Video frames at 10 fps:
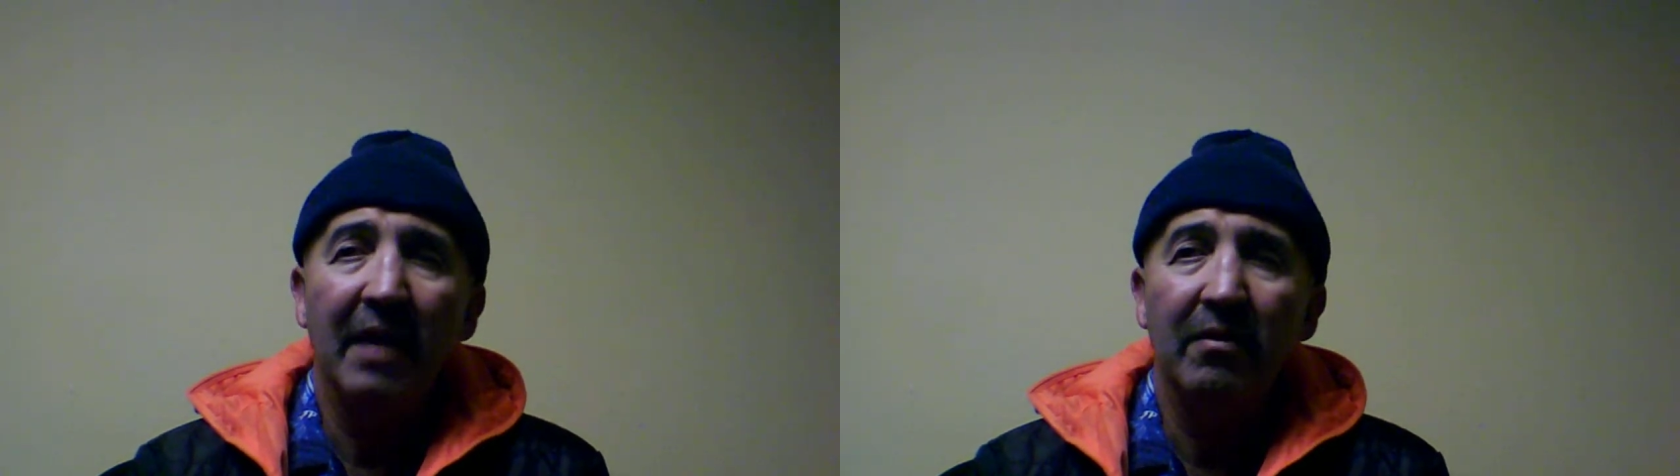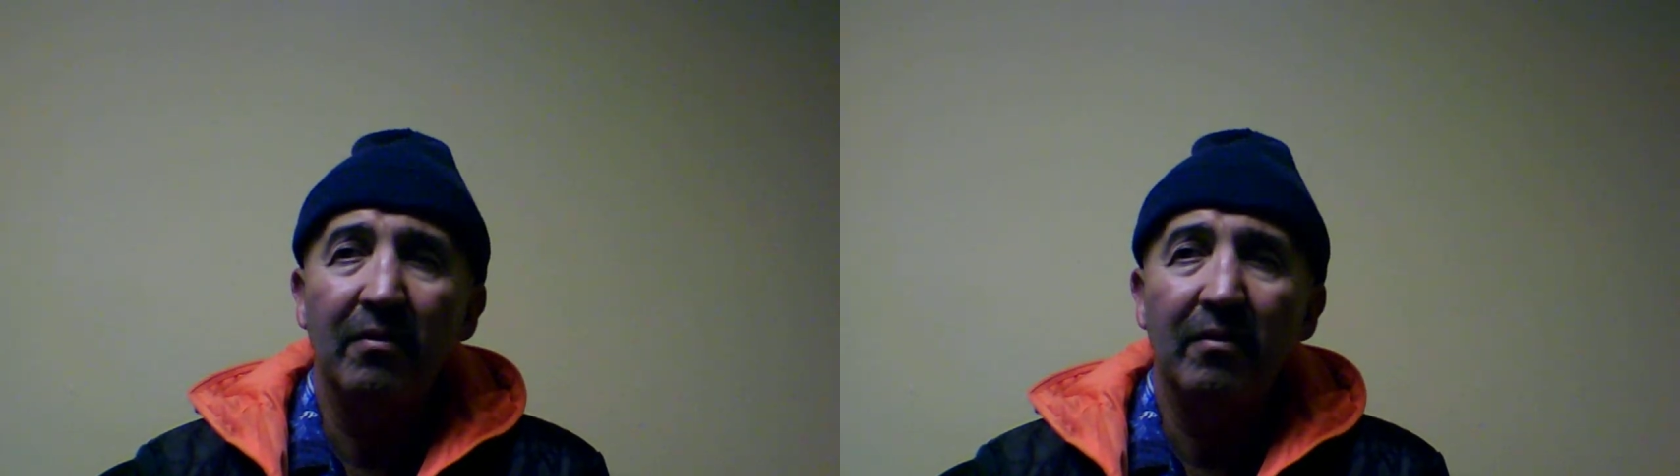
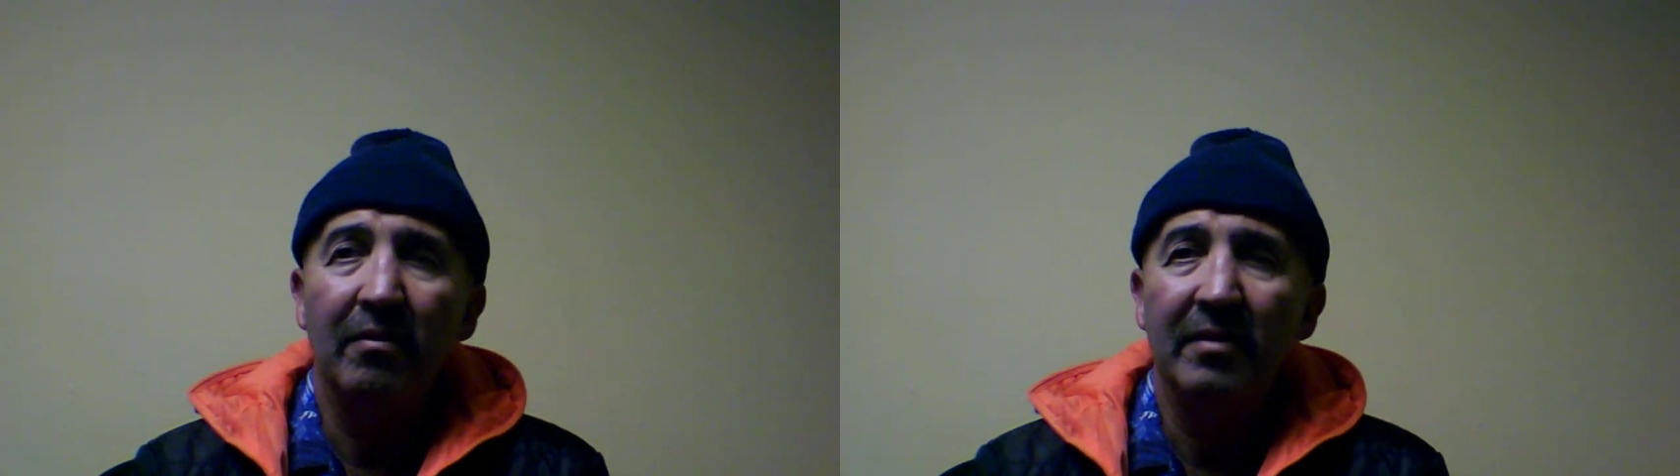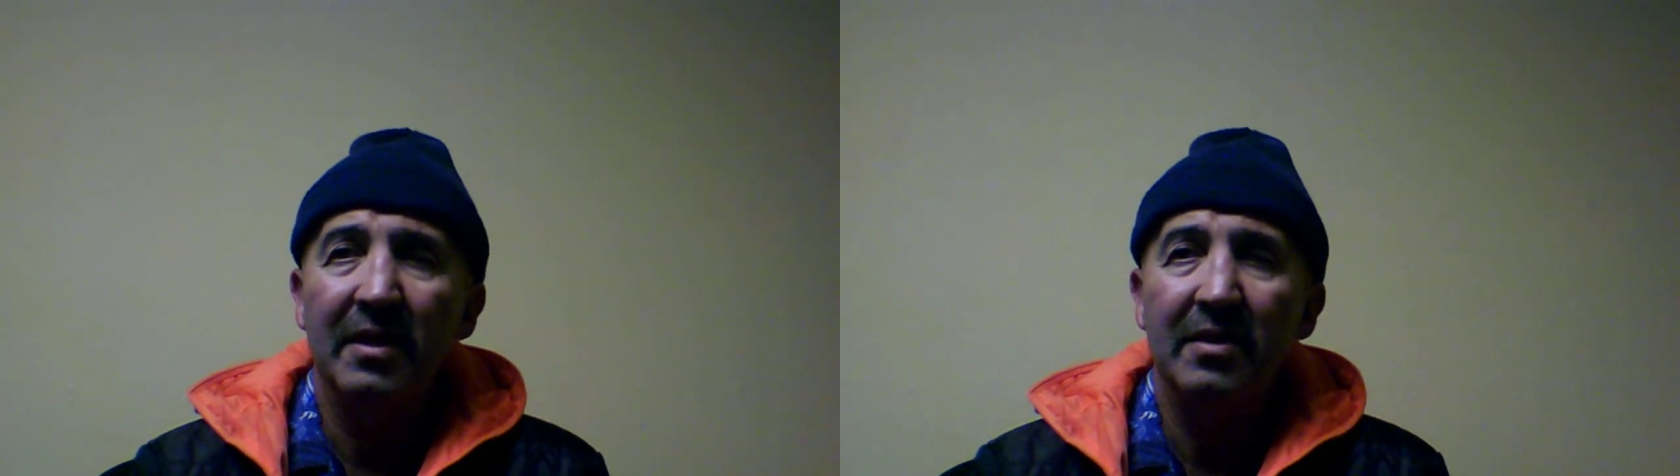to
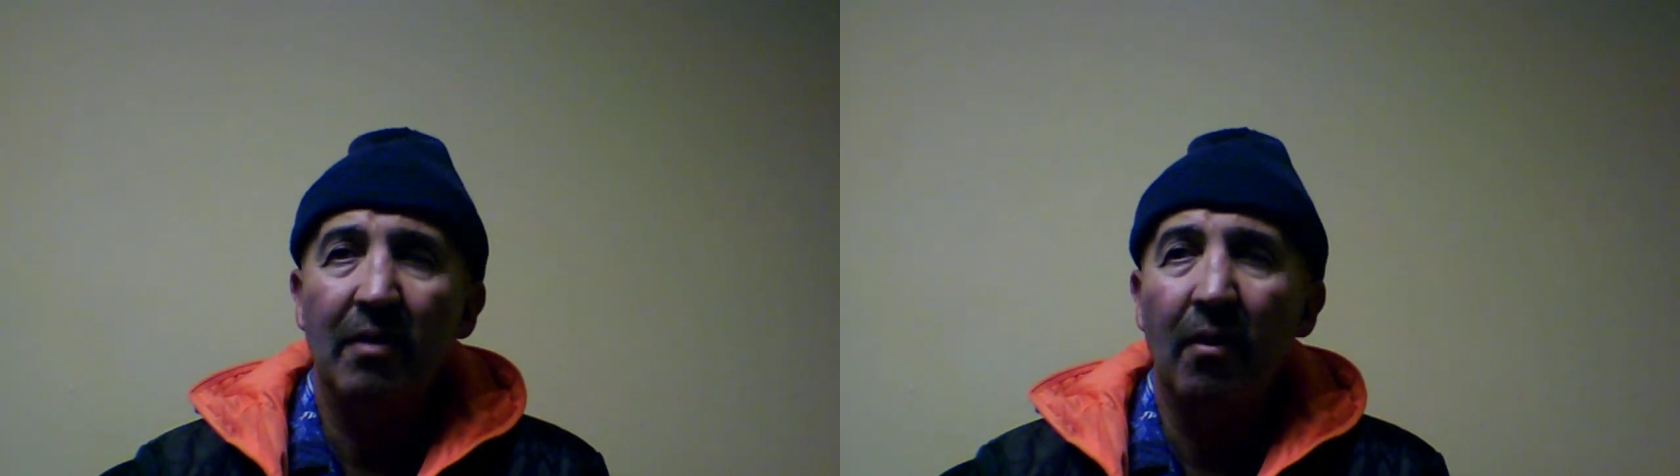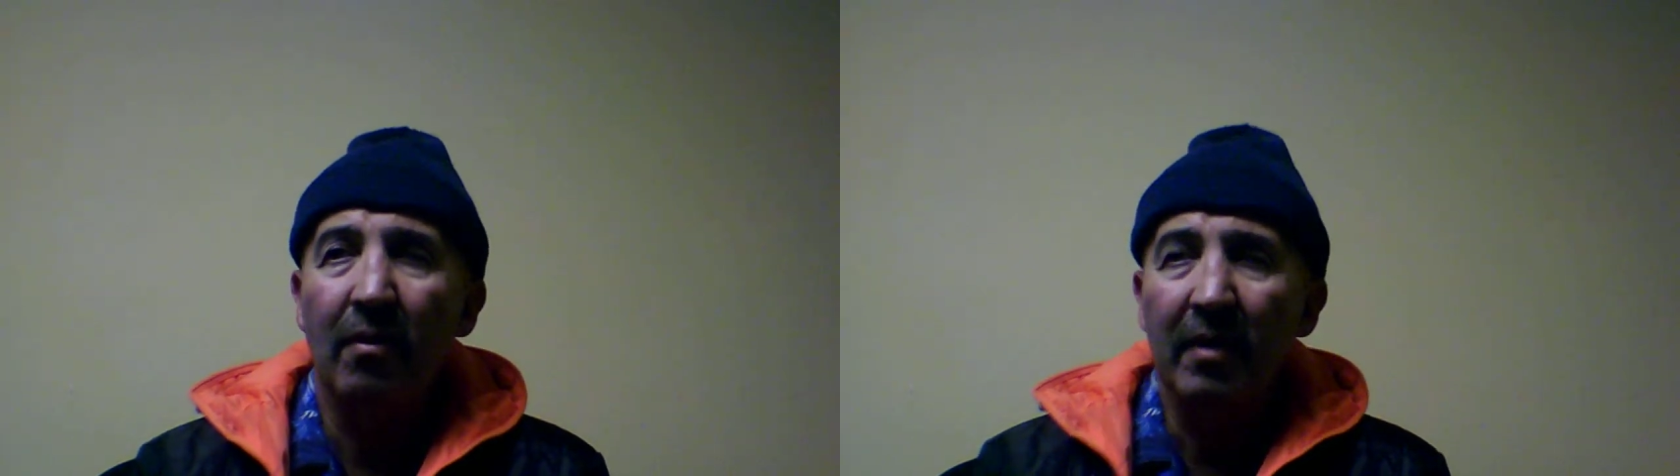these
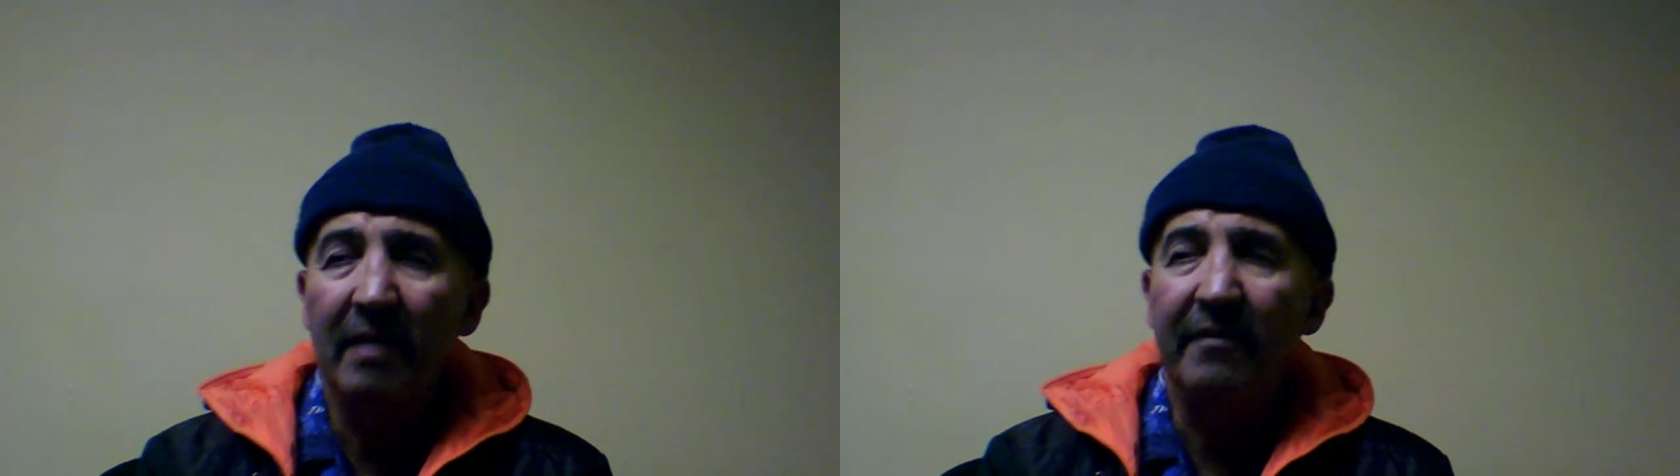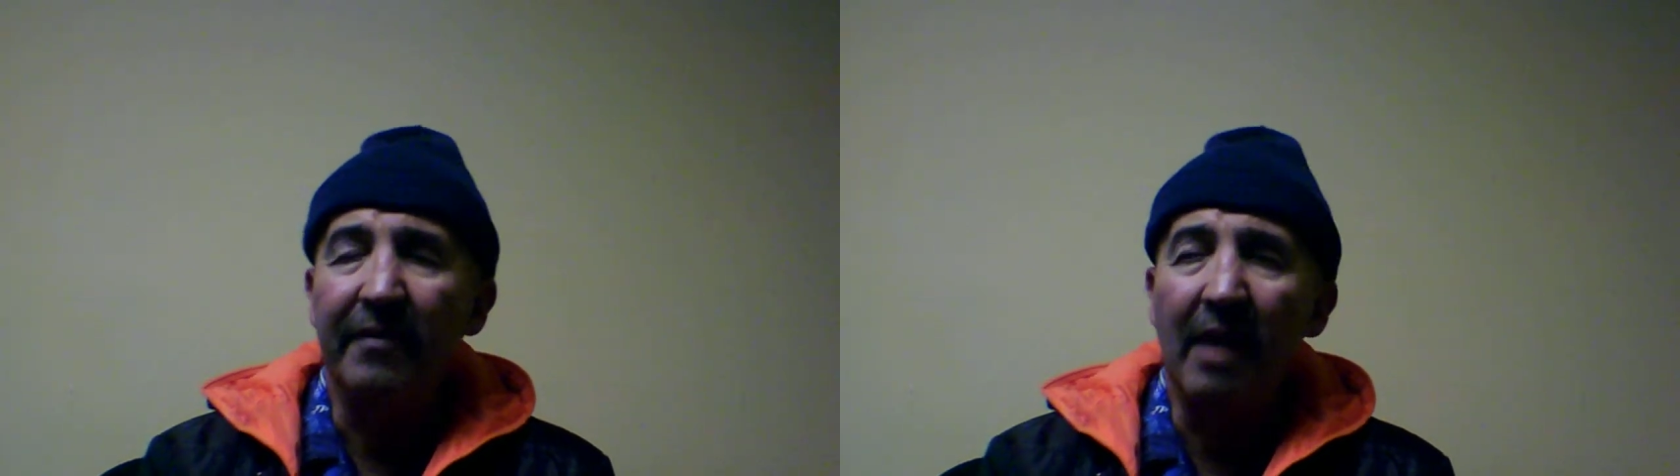older
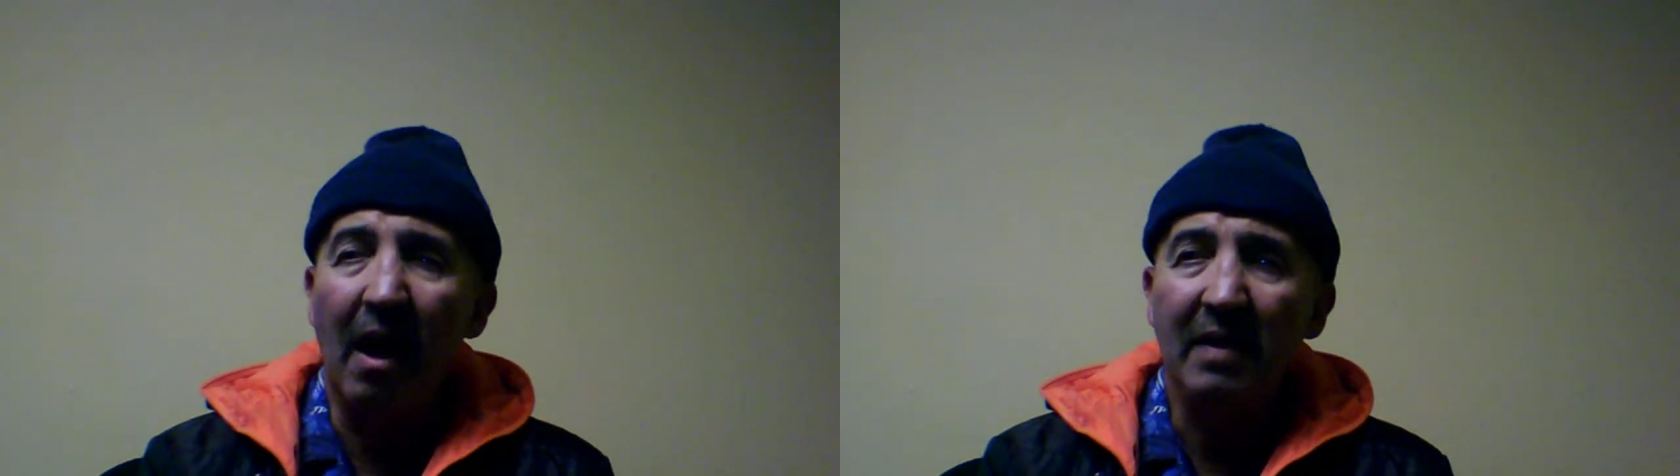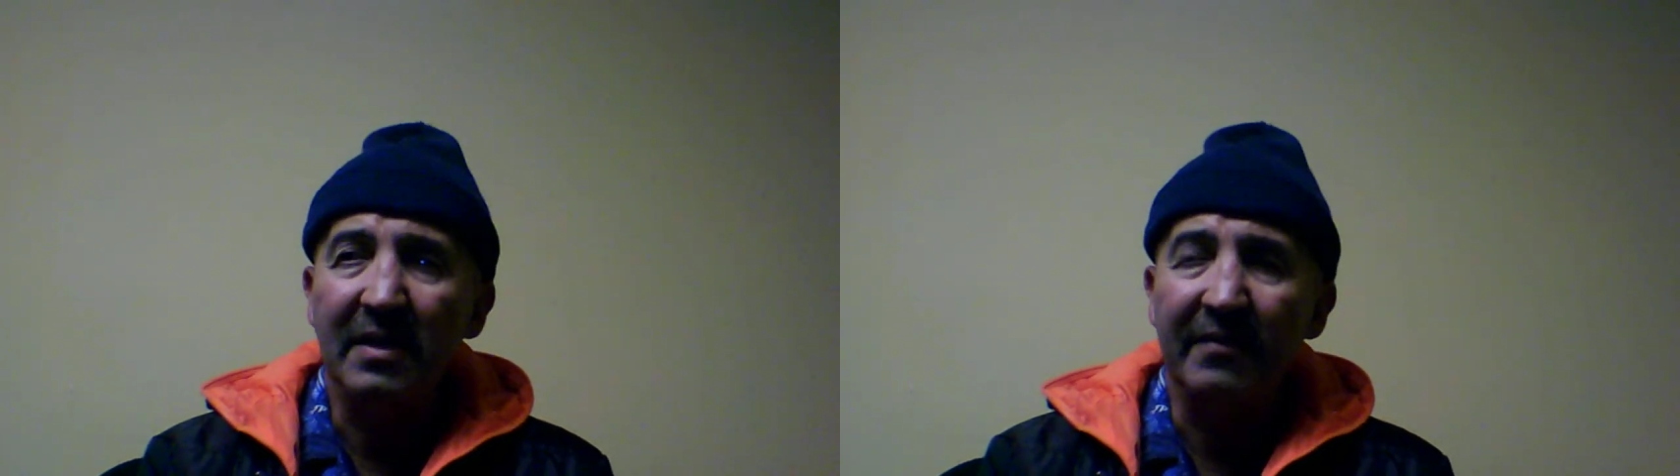
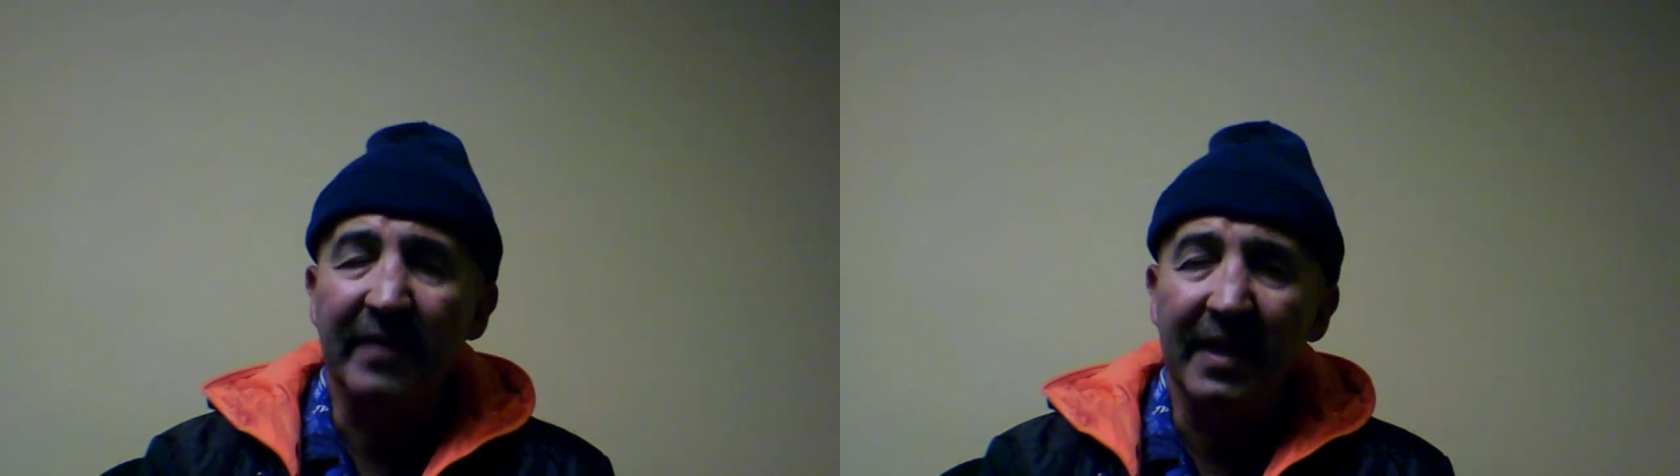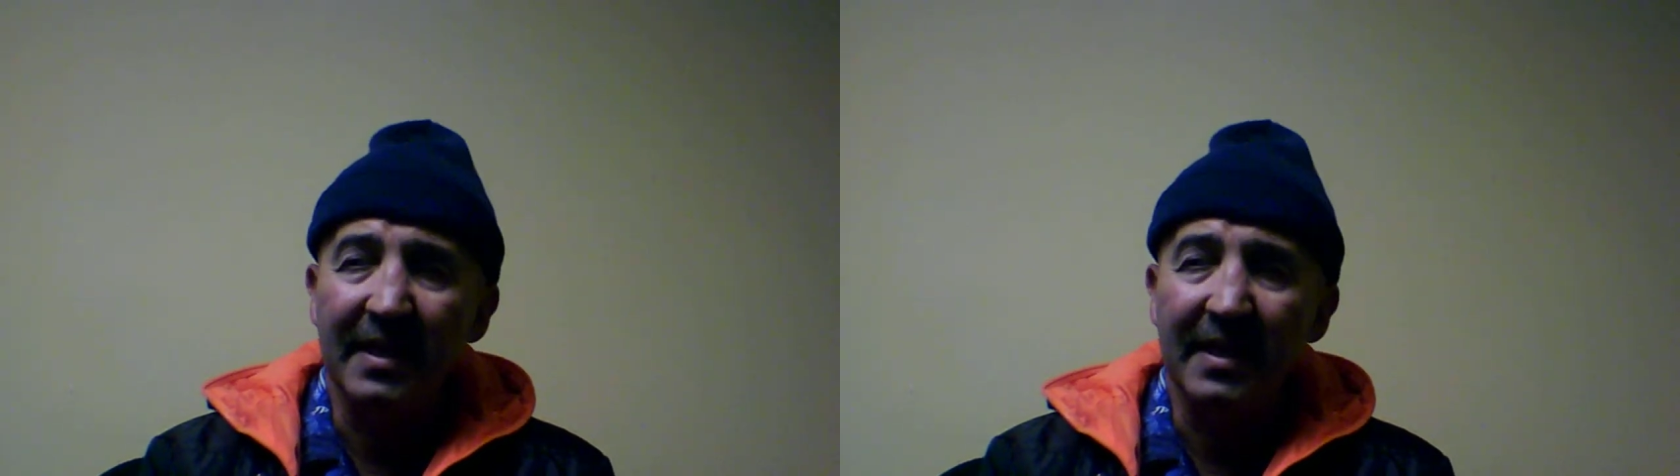philosophies